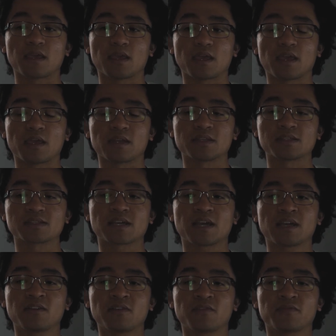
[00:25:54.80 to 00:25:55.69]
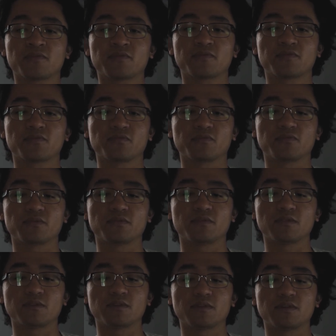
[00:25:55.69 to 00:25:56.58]
And it's kind of
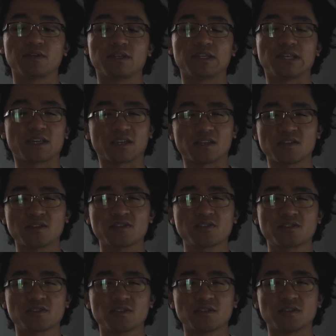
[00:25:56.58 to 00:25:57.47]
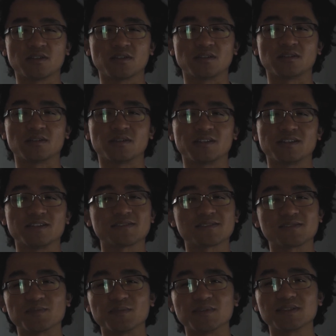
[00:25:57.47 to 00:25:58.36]
dickish to
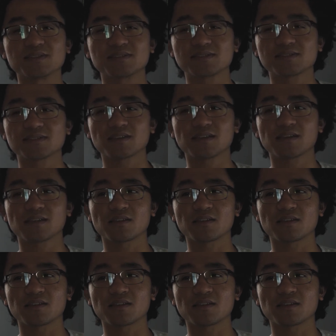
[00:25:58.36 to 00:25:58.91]
dismiss,